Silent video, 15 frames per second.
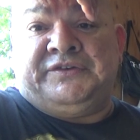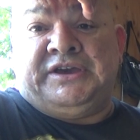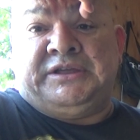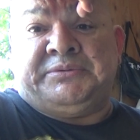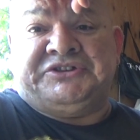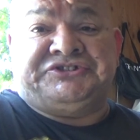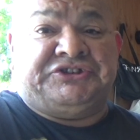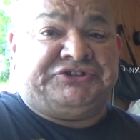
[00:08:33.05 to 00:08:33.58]
had
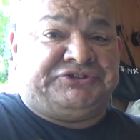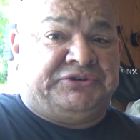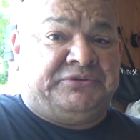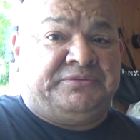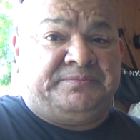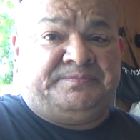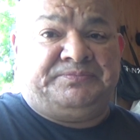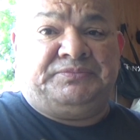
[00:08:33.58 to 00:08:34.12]
my sister
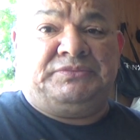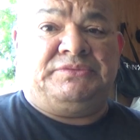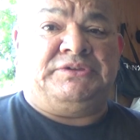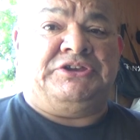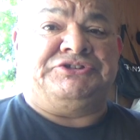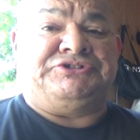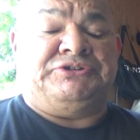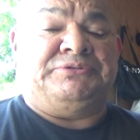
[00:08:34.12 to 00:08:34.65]

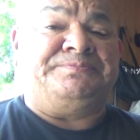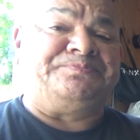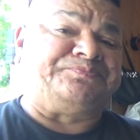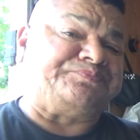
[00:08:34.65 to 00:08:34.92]
issue,